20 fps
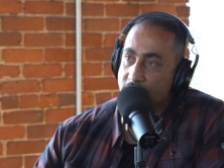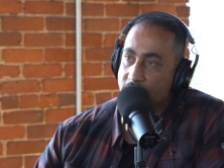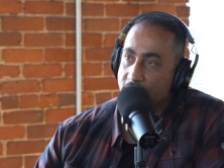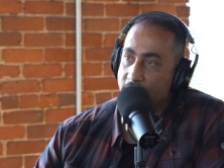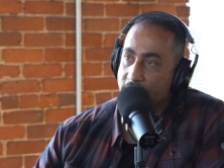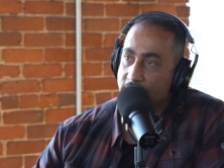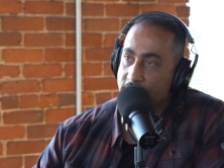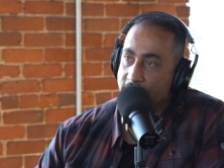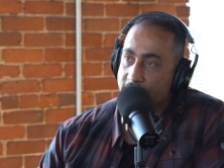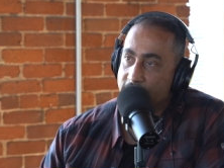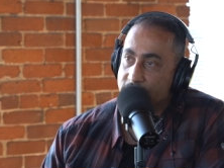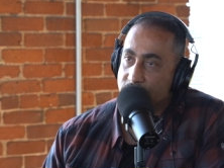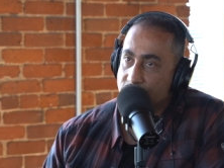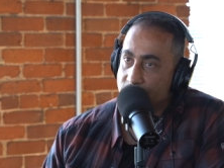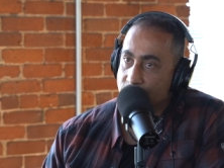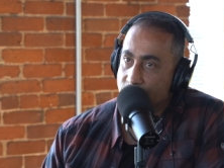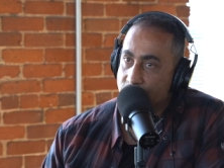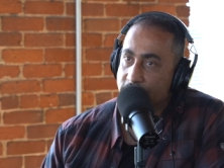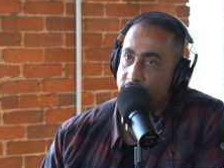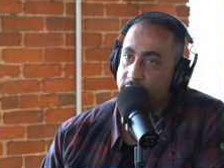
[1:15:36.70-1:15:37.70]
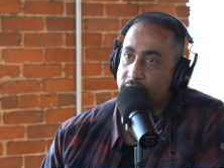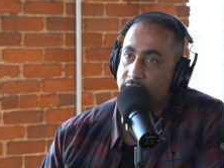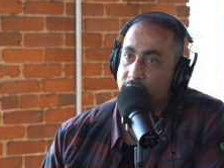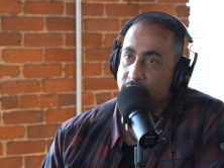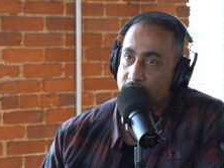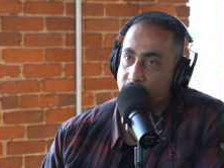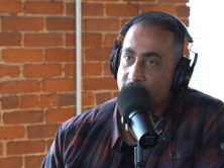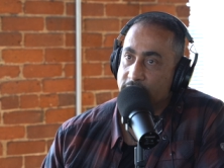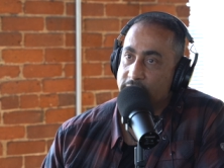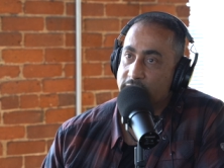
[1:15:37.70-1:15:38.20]
And that's
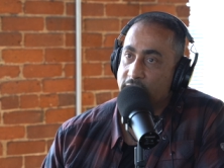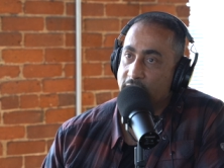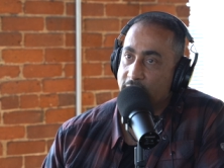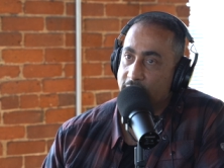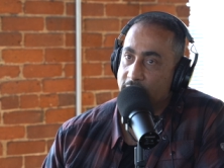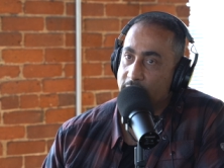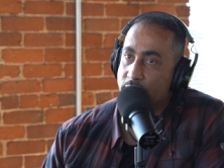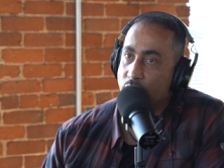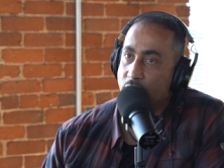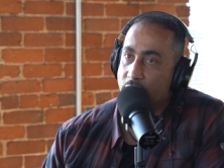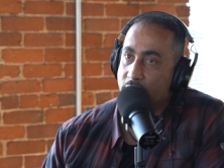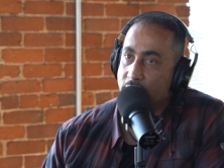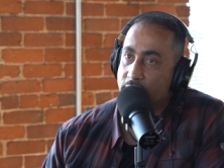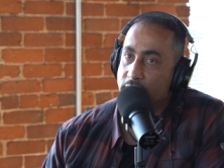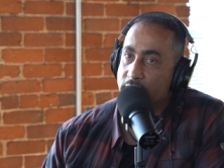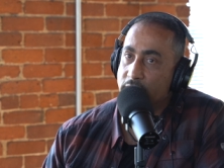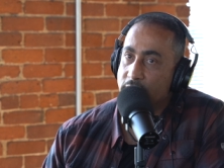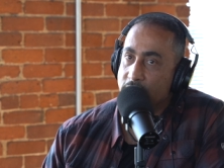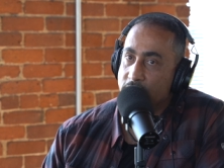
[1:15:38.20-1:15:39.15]
really the time where,